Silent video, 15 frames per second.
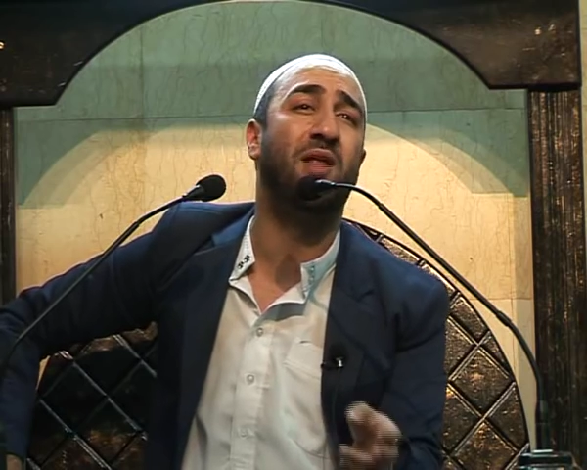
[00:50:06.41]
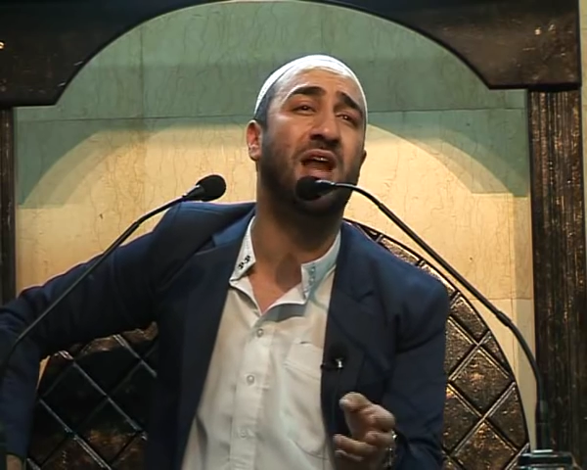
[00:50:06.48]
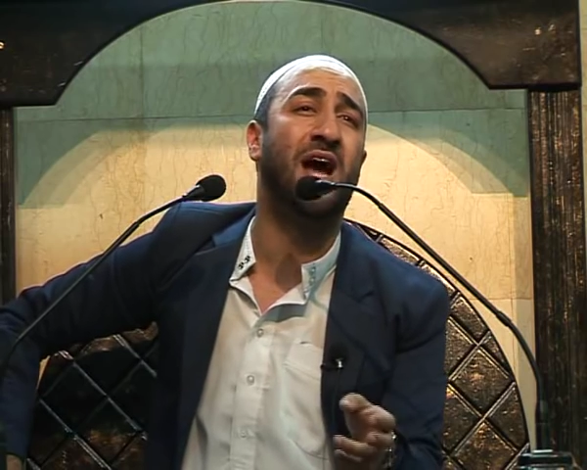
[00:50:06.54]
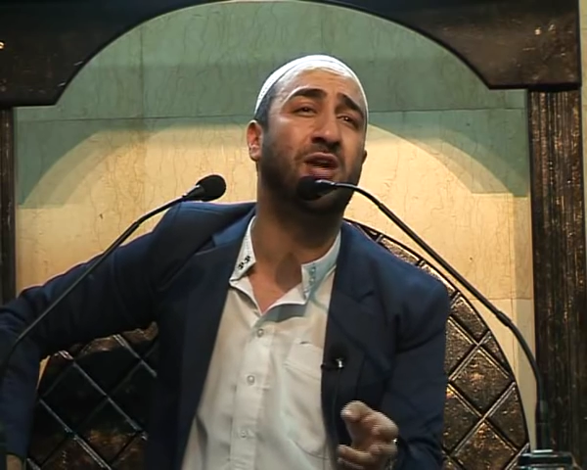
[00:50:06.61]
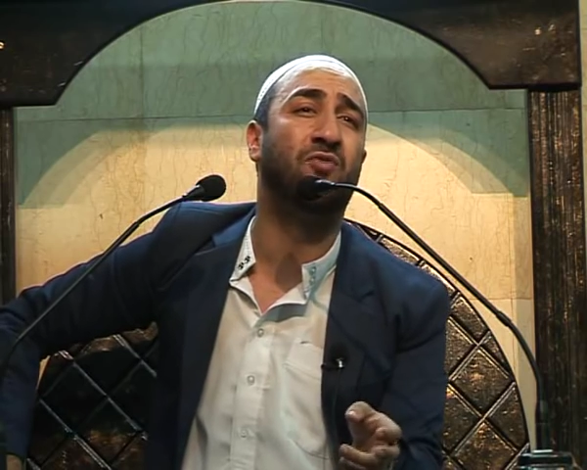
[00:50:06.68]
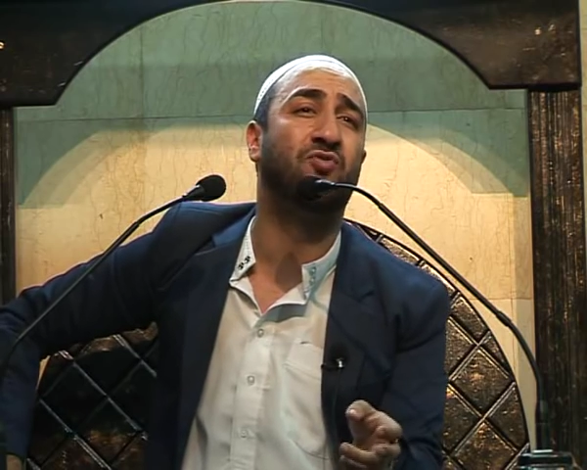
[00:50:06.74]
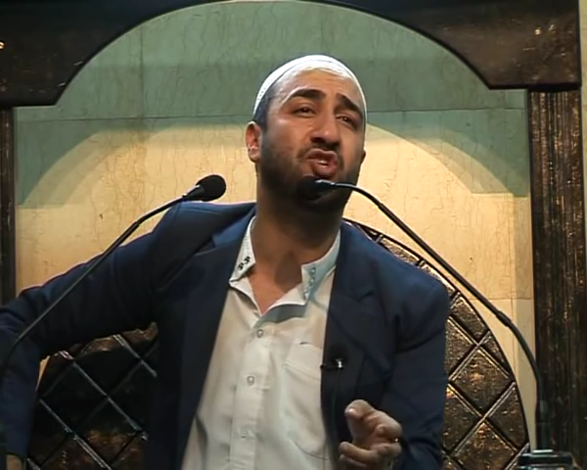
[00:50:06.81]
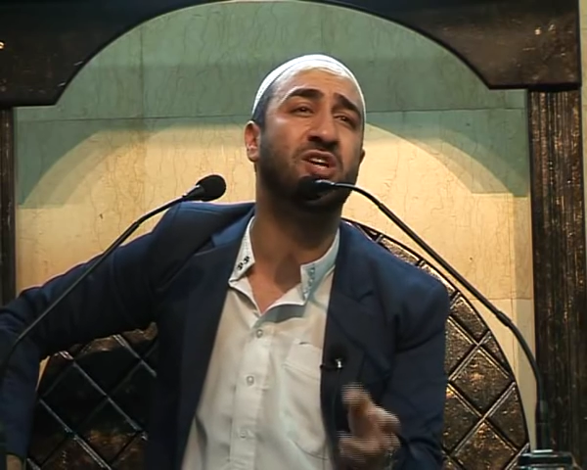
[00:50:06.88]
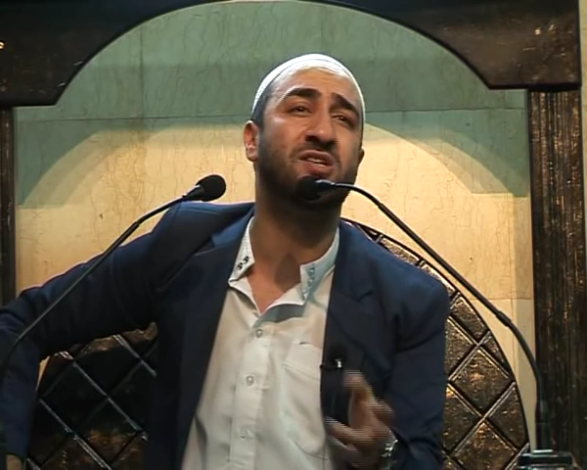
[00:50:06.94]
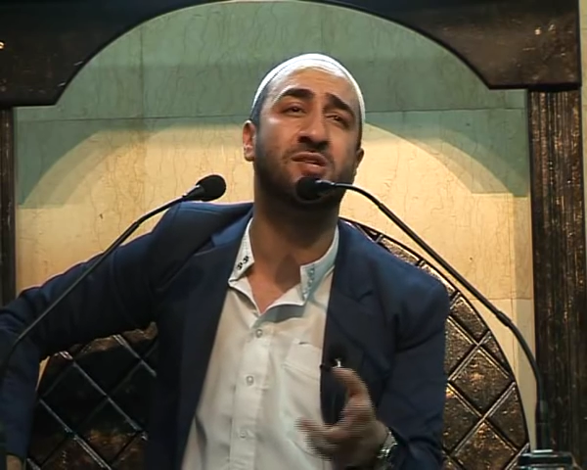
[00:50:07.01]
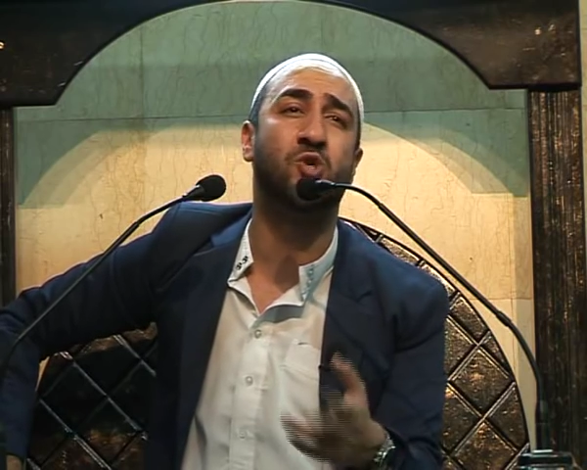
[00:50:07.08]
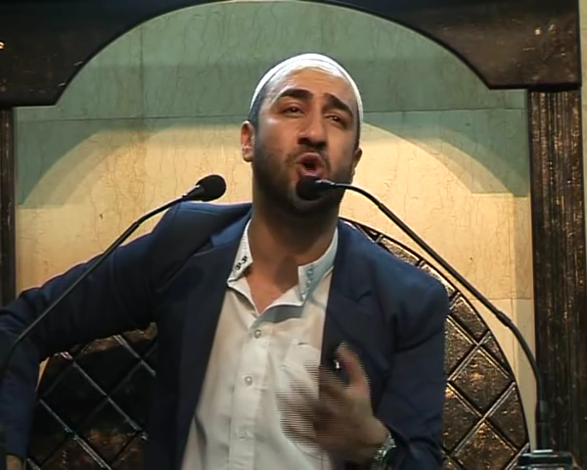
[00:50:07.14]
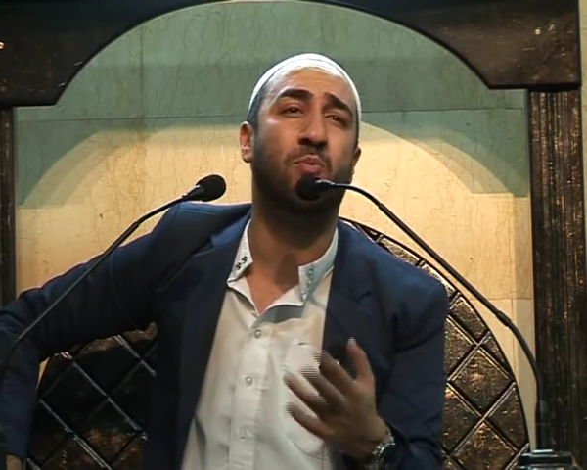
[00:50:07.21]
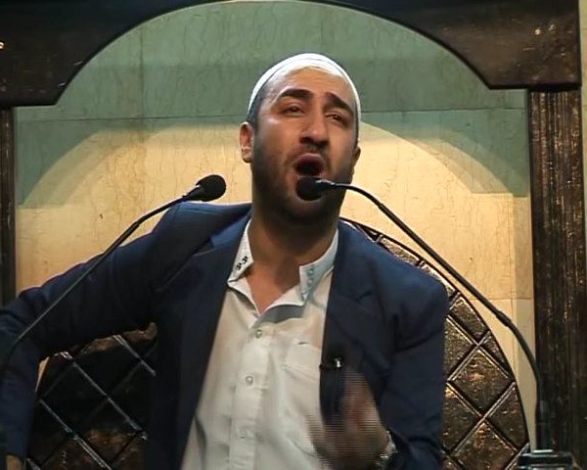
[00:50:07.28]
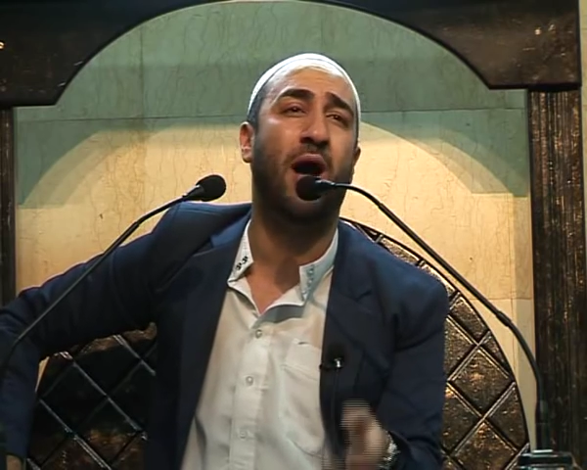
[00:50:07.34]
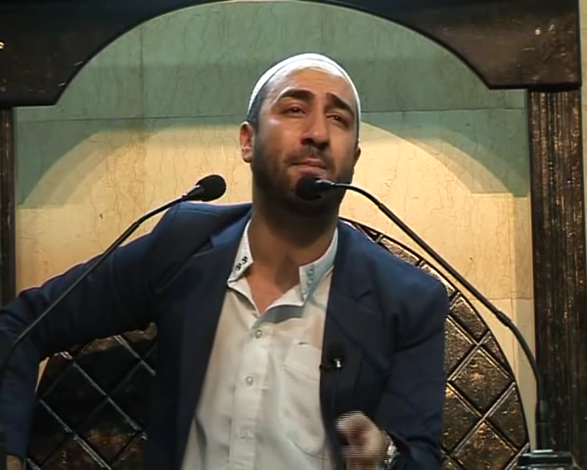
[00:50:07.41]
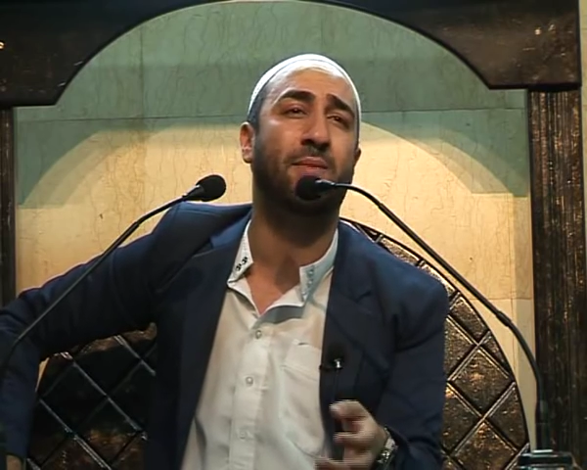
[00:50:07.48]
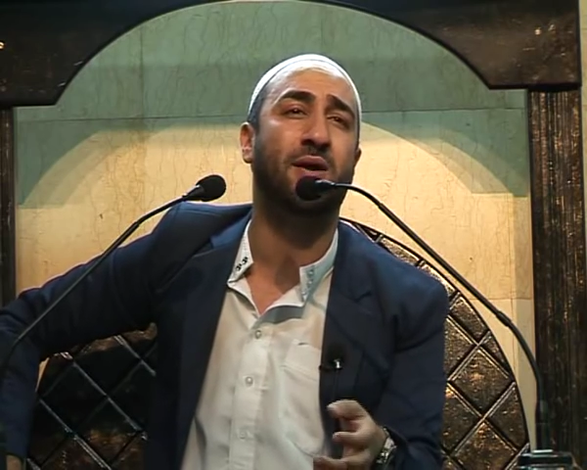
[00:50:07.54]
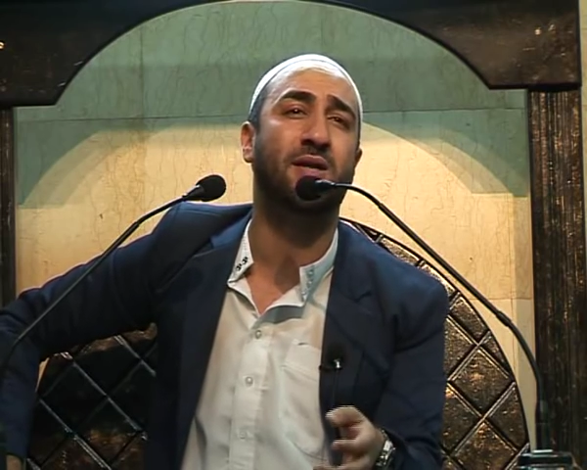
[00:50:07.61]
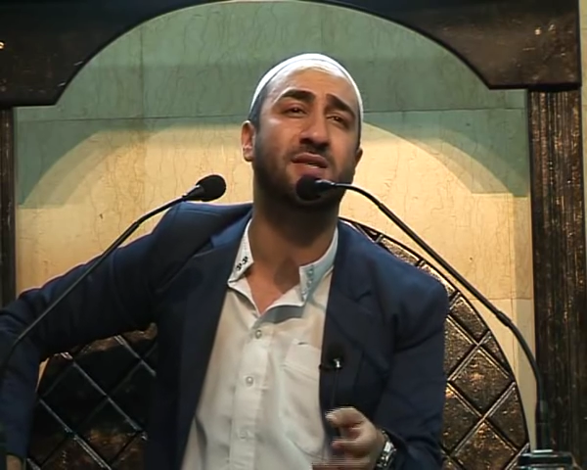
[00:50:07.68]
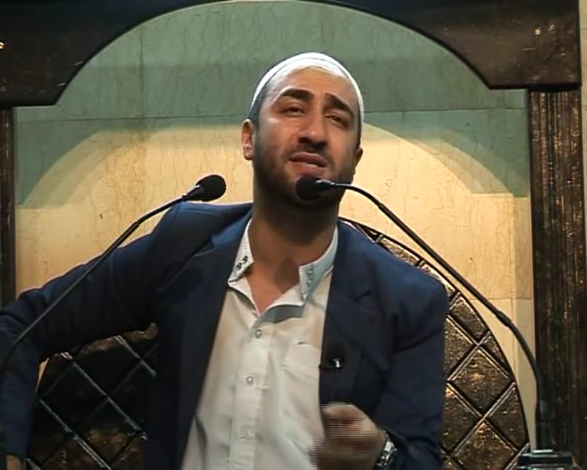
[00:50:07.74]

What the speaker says: the line of Jesus or Muhammad?